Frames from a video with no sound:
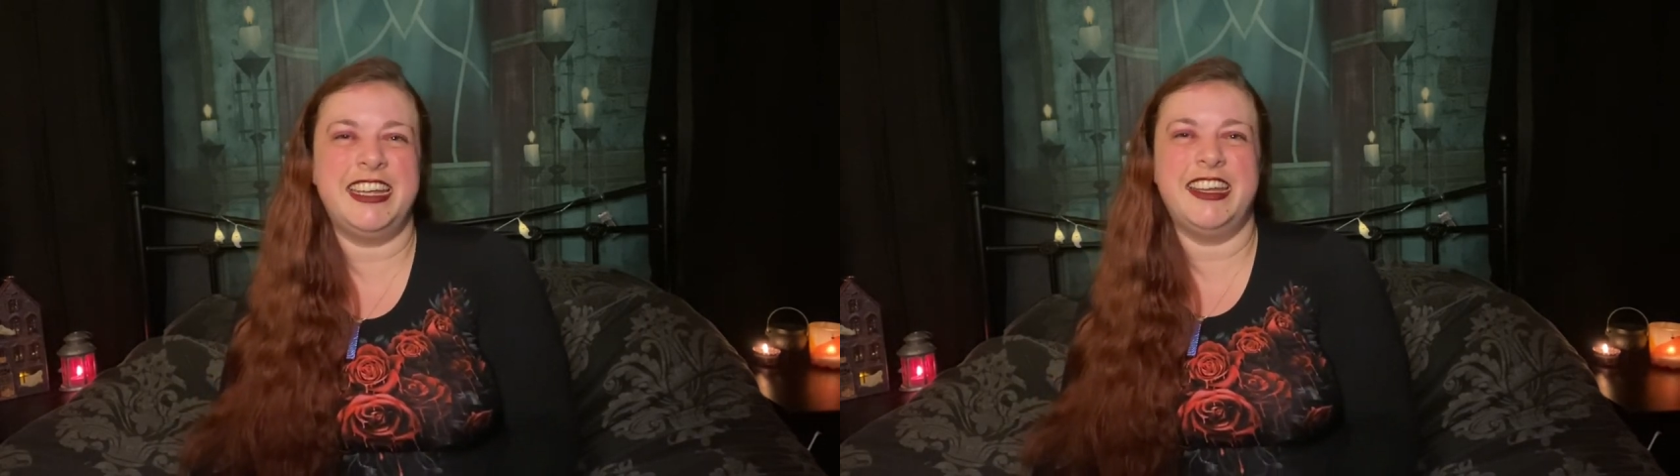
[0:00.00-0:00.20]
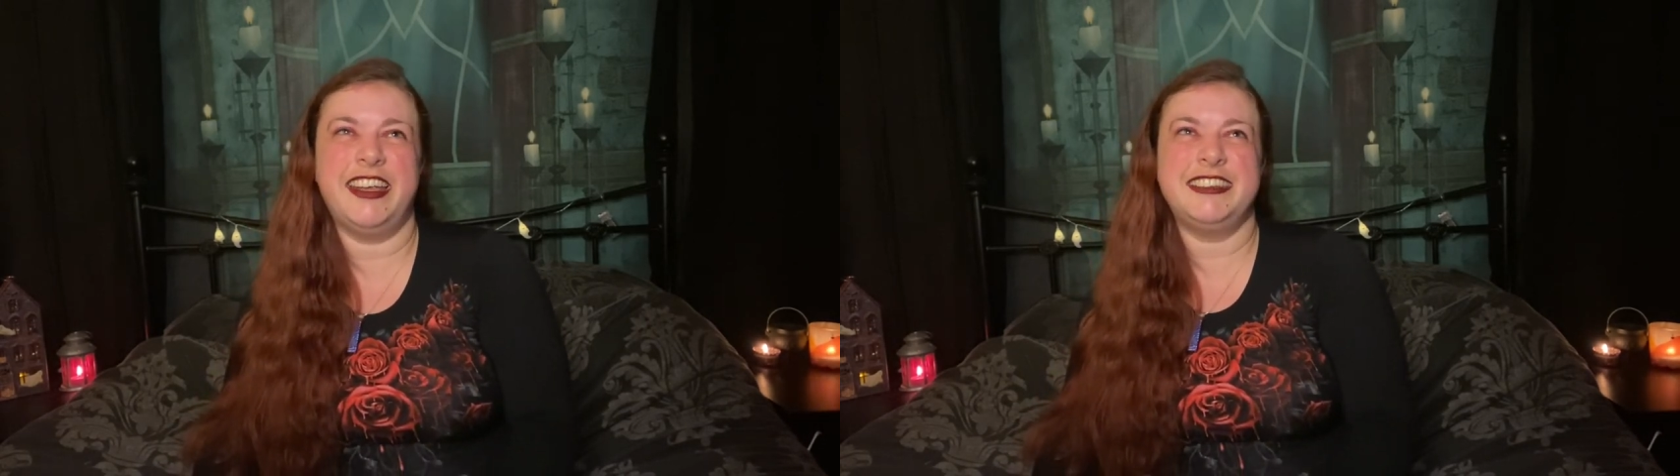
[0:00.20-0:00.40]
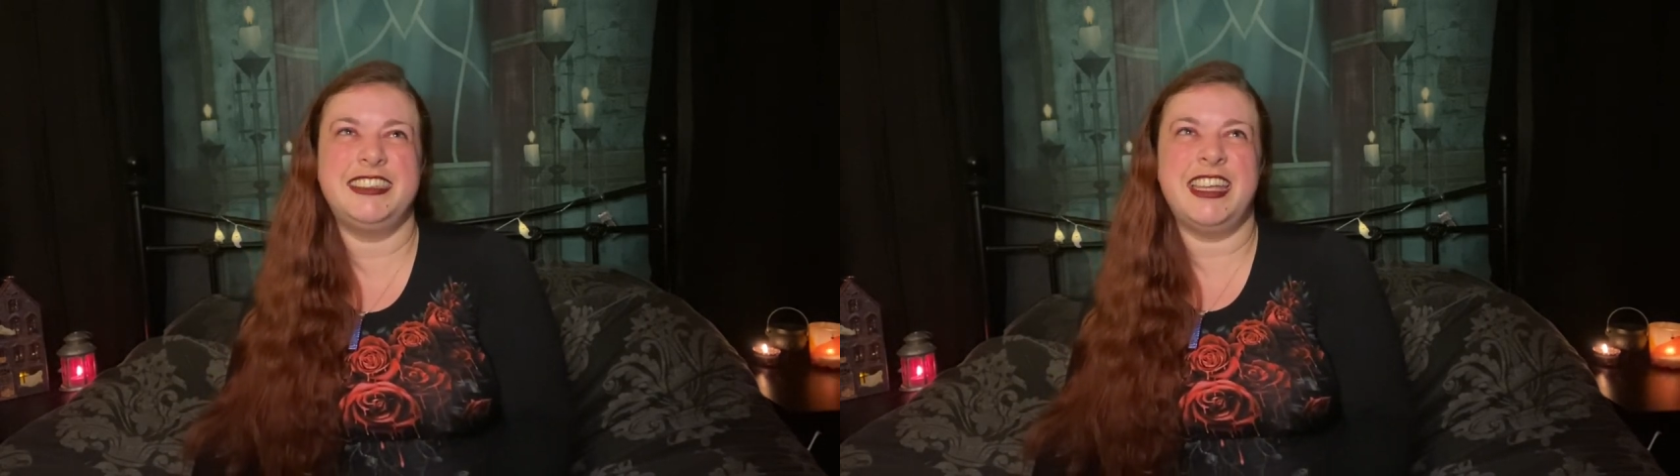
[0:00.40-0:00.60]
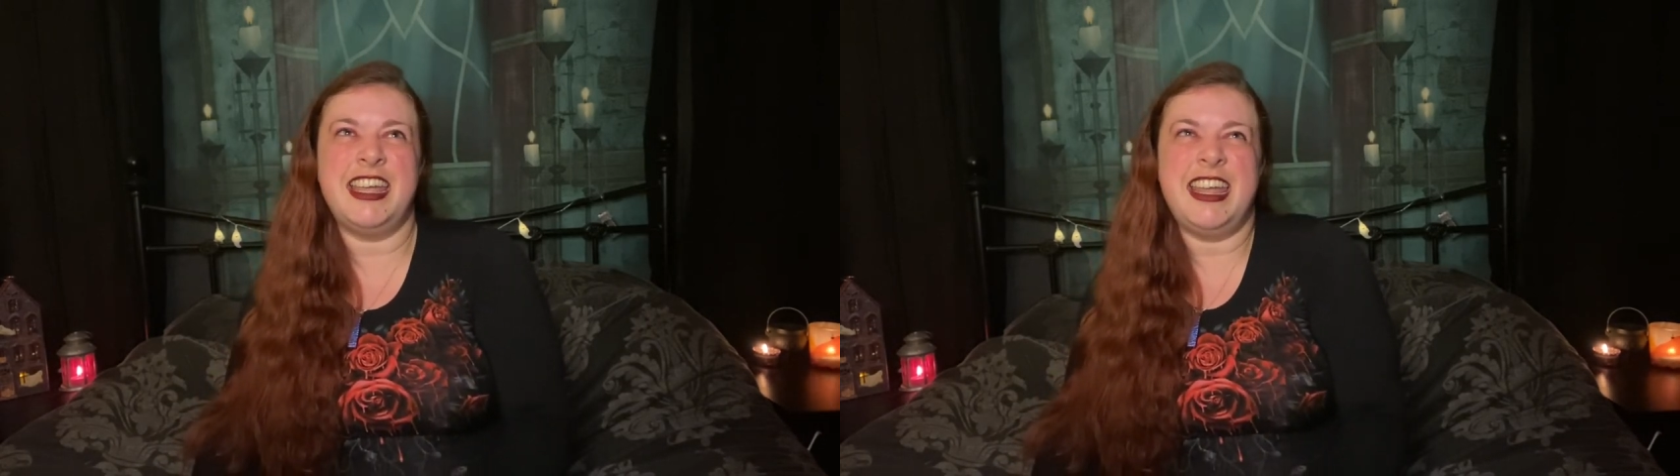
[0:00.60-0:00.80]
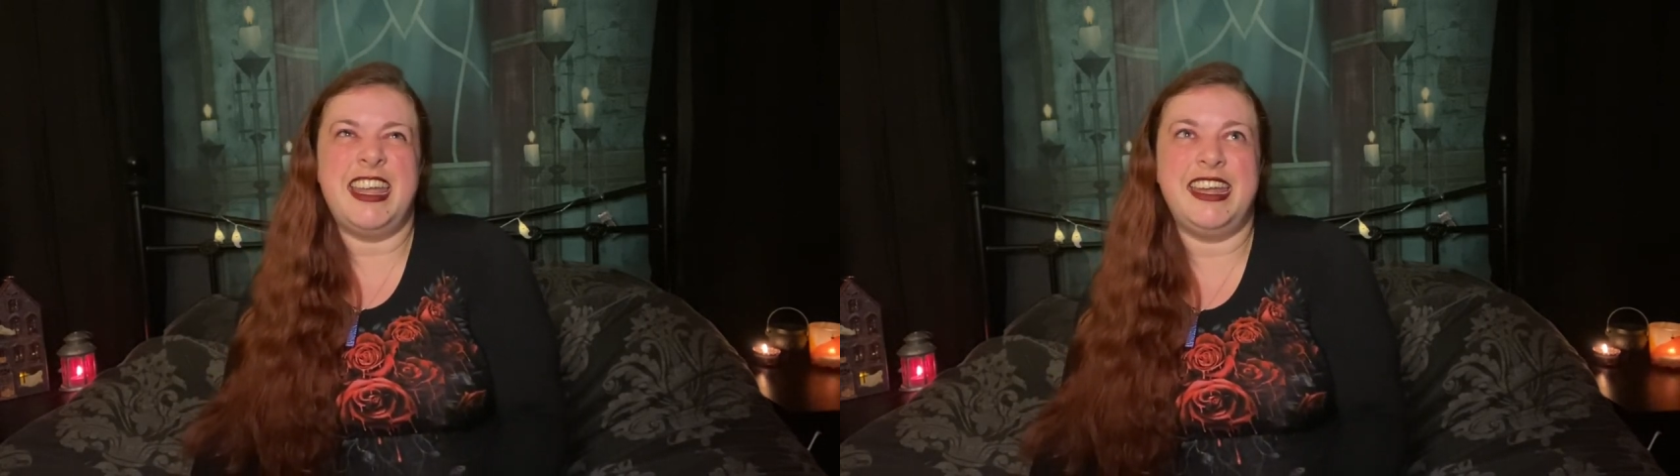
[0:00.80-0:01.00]
Because,
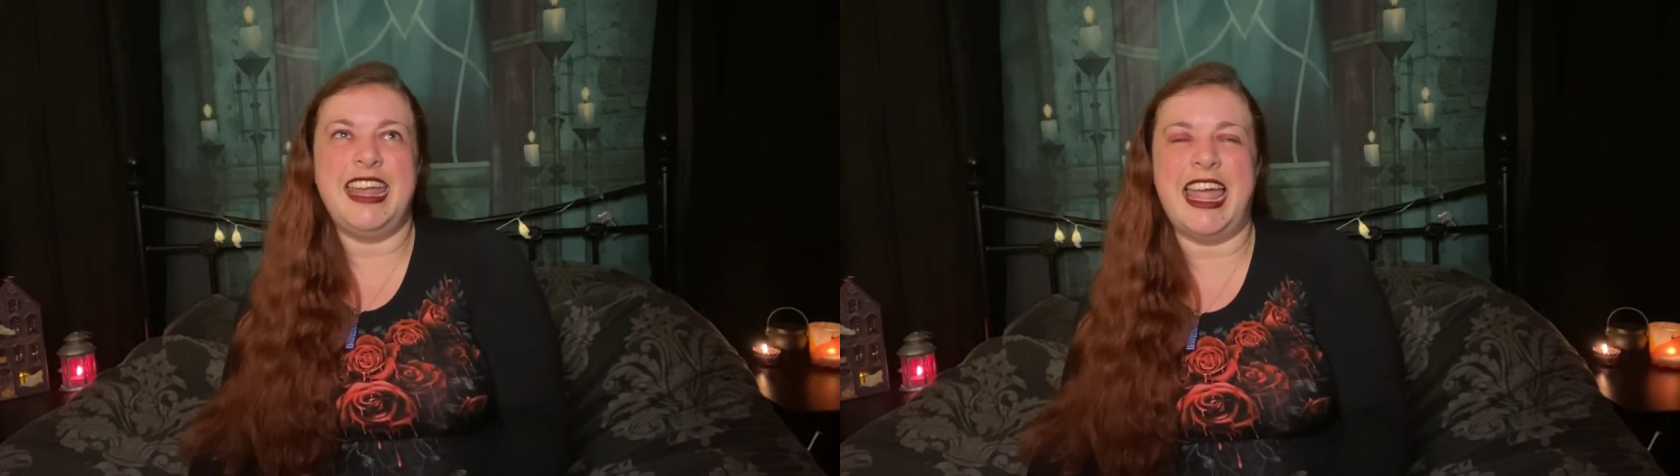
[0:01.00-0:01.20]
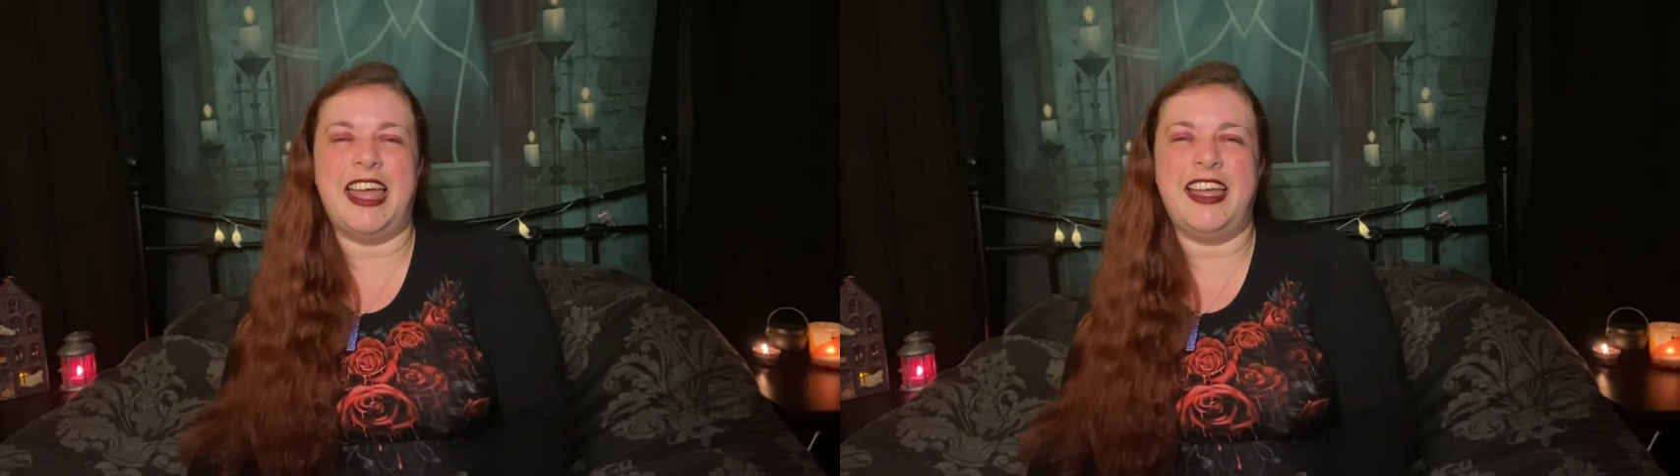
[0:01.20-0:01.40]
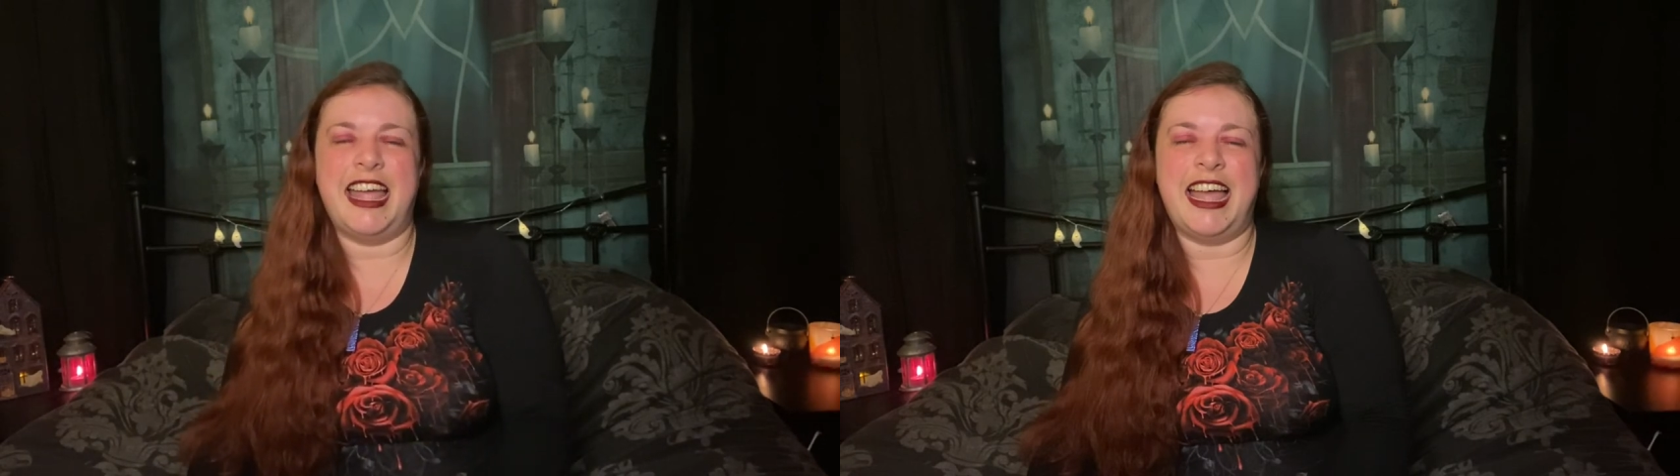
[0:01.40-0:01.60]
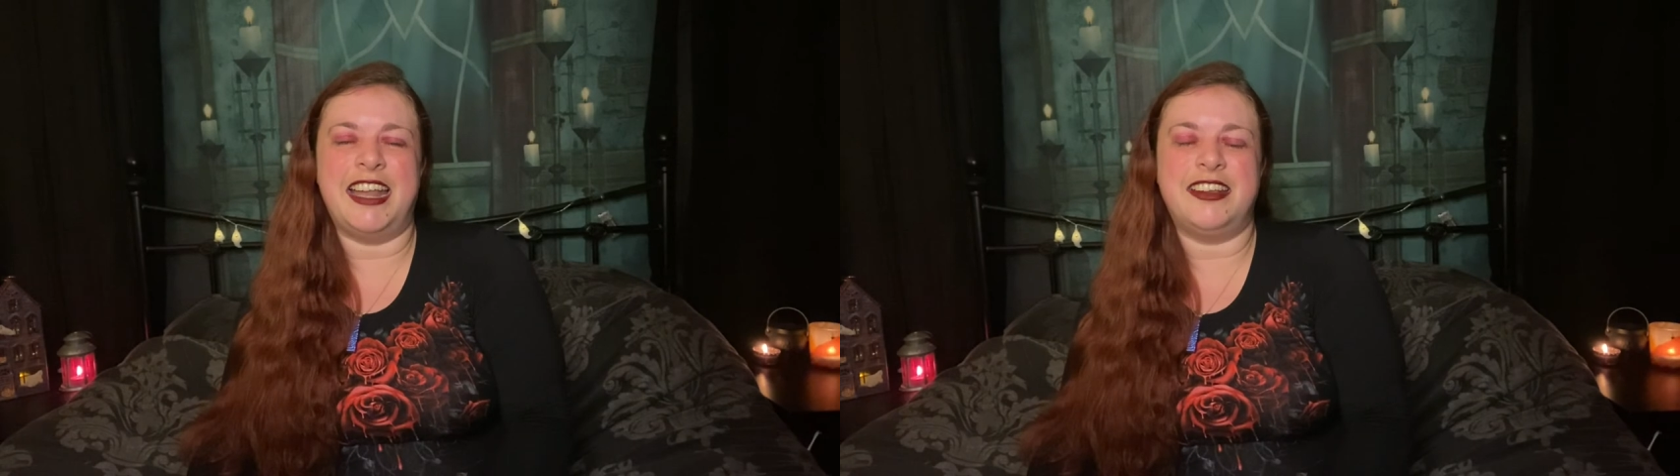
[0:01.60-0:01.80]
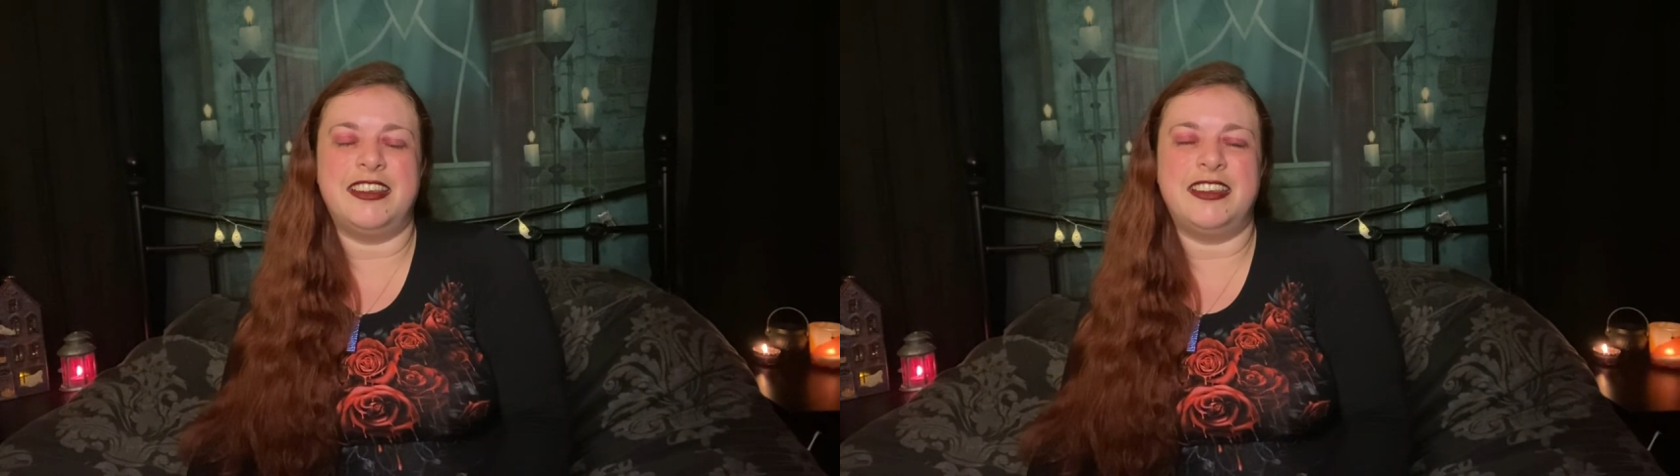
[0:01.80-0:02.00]
at